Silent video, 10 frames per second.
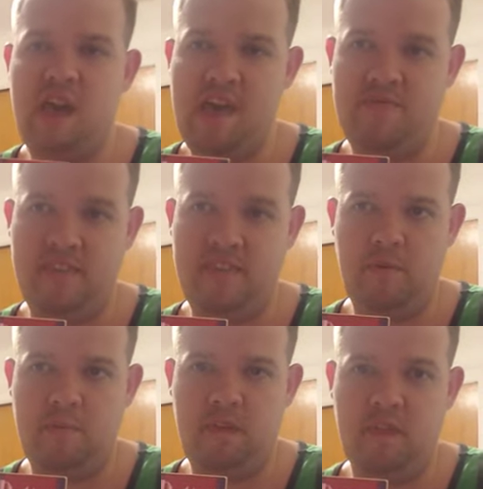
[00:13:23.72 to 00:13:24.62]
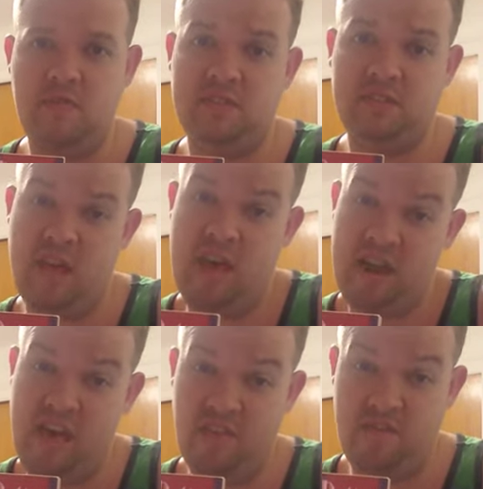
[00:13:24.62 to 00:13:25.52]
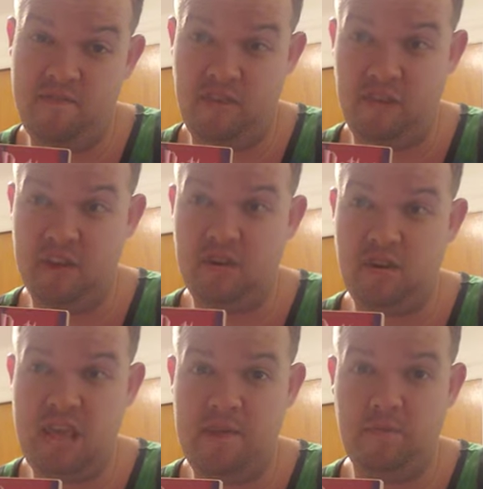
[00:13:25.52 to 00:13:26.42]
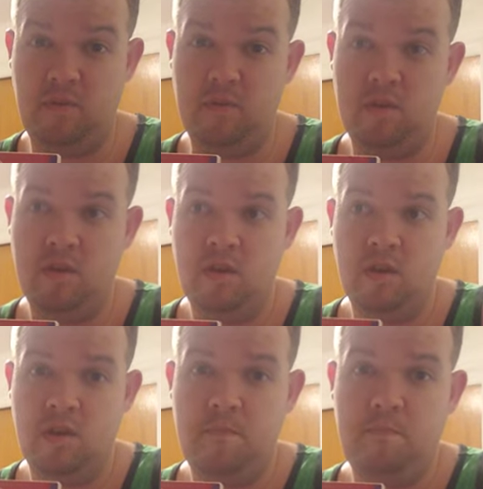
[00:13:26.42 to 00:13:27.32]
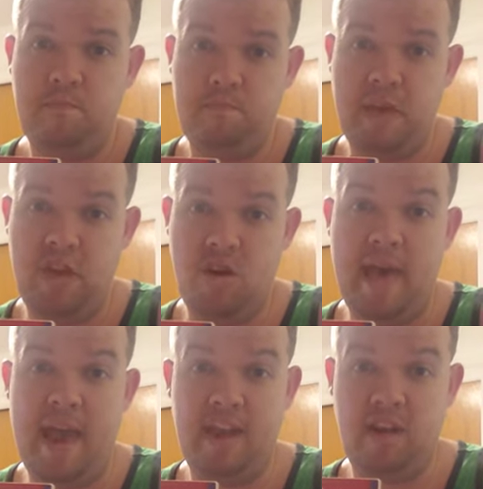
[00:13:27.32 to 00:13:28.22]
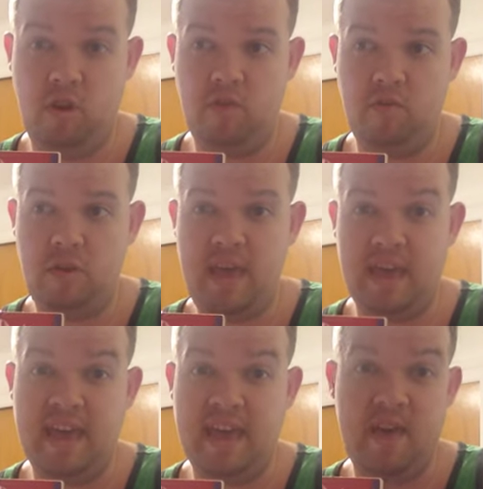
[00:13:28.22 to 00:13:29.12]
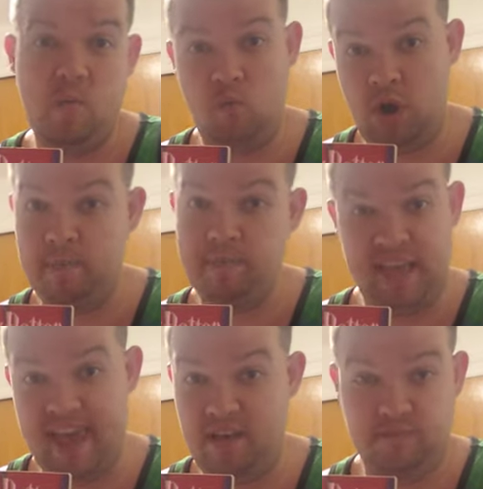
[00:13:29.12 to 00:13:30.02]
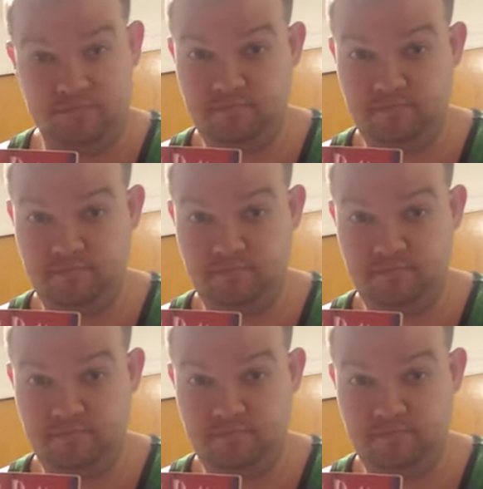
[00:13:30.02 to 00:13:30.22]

And then we meet this another villain named Peter Pettigrew, aka Wormtail.